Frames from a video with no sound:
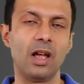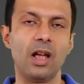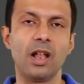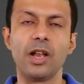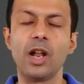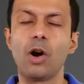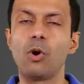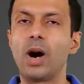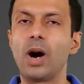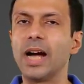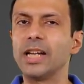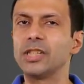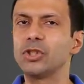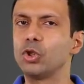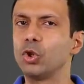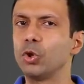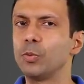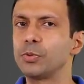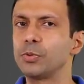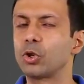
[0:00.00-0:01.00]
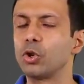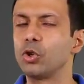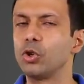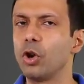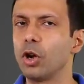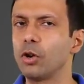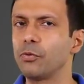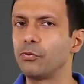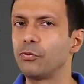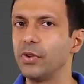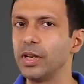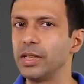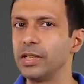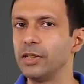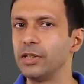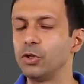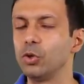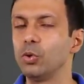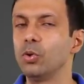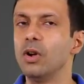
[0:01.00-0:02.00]
Now, isotopes could not fit
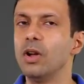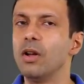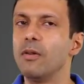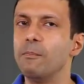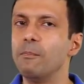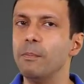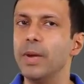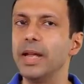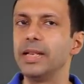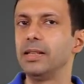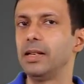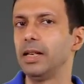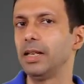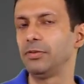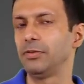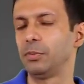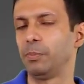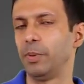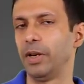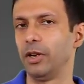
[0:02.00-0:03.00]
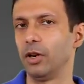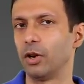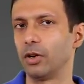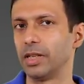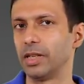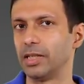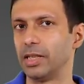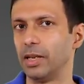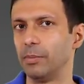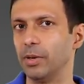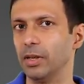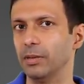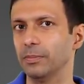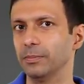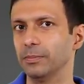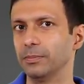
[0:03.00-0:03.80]
into Mendeleev's periodic table.